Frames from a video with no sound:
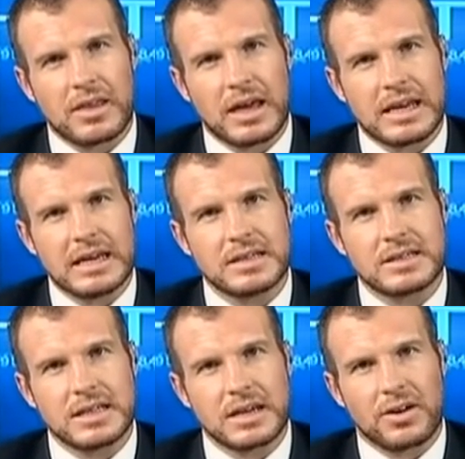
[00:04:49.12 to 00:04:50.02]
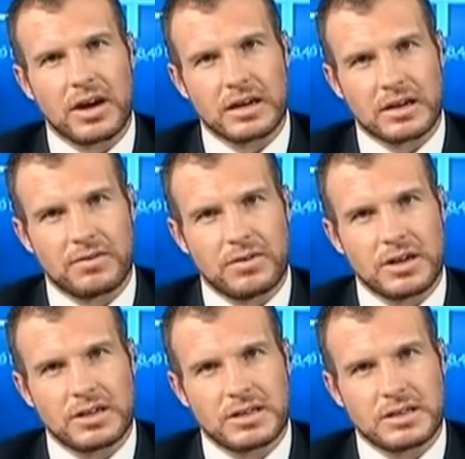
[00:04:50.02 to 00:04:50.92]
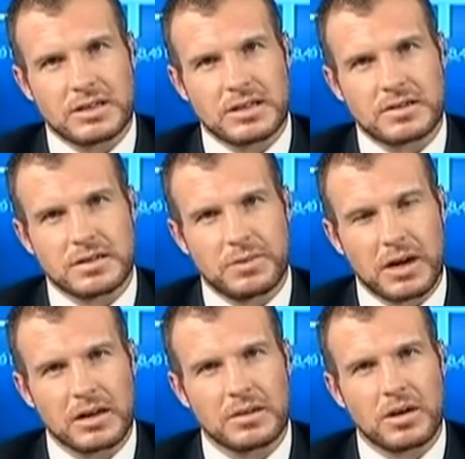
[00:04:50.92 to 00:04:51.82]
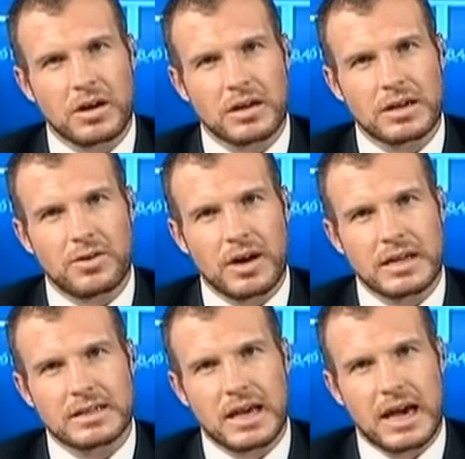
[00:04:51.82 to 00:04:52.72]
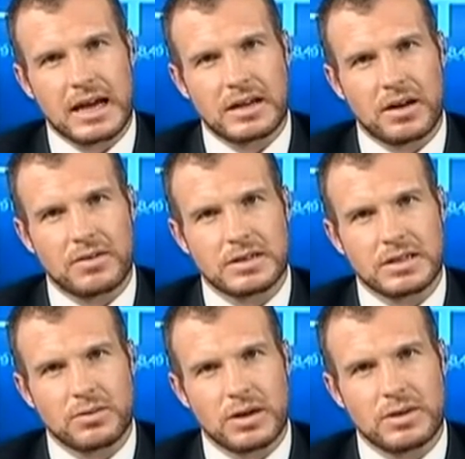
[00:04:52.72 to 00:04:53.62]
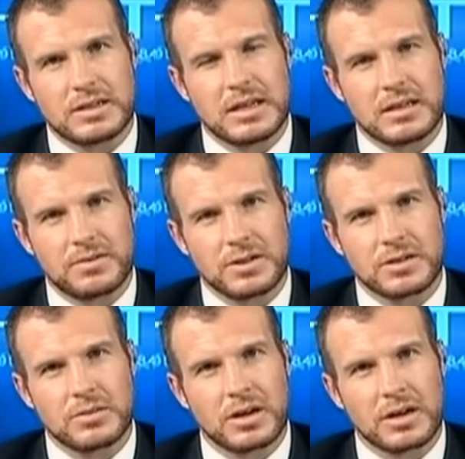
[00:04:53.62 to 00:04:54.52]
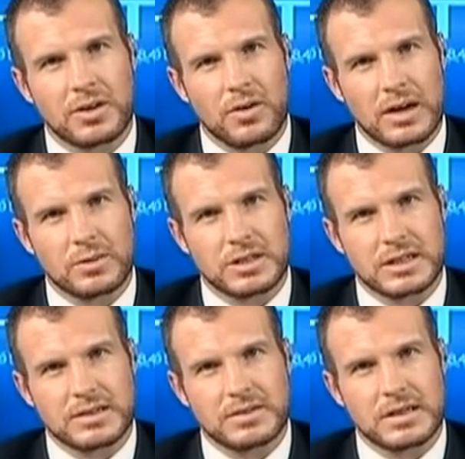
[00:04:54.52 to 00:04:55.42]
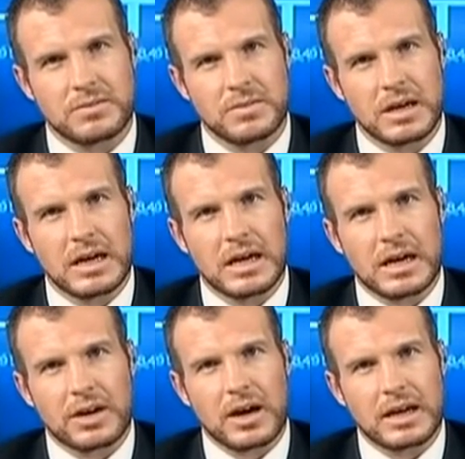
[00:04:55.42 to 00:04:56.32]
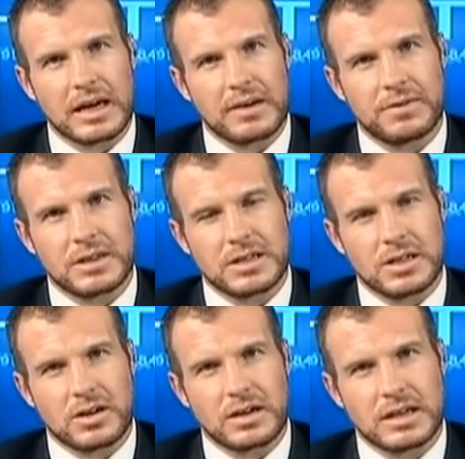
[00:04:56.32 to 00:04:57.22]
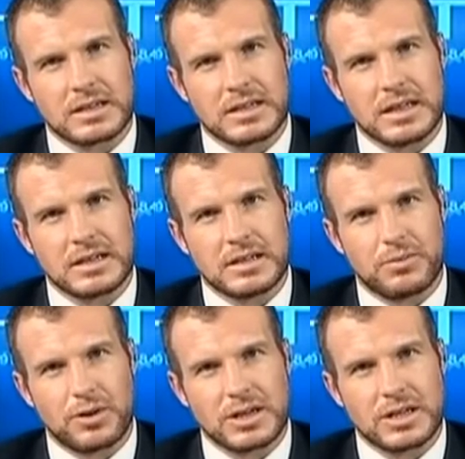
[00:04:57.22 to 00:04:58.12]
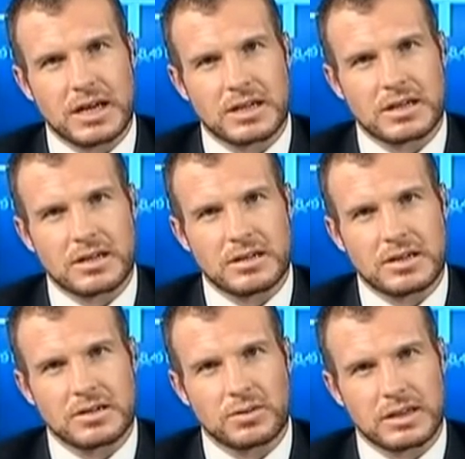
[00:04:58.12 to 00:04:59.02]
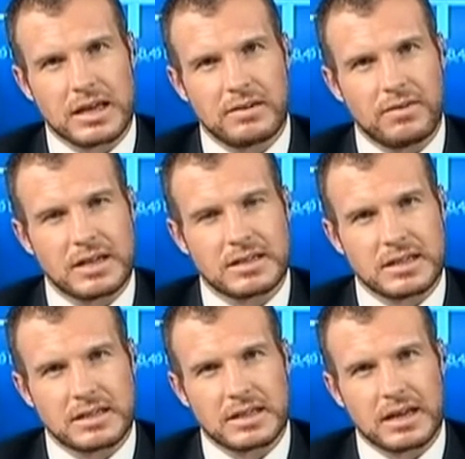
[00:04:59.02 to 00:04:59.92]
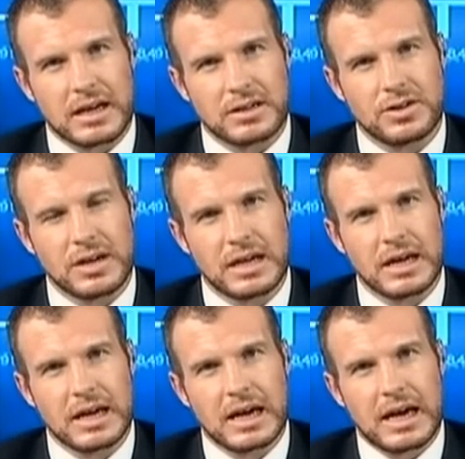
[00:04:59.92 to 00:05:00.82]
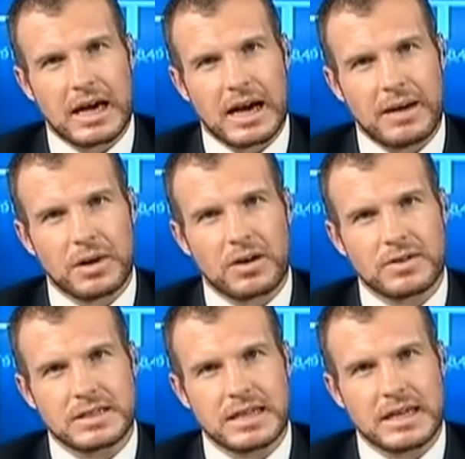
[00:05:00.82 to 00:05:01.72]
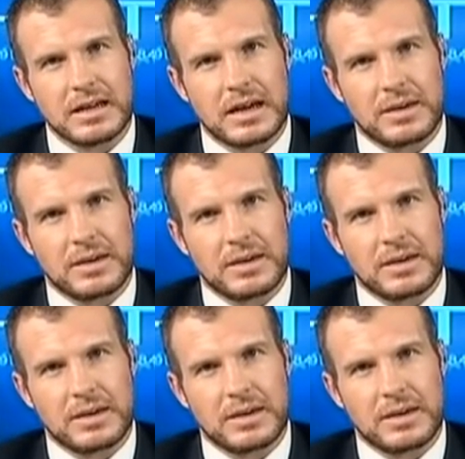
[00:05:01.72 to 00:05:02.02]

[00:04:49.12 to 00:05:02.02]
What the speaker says: they need to see a greater convergence in terms of parallel market rate and obviously where we see the official market rate, which gives them greater comfort that you're not going to see a depreciation in terms of what they invest into the country. But obviously,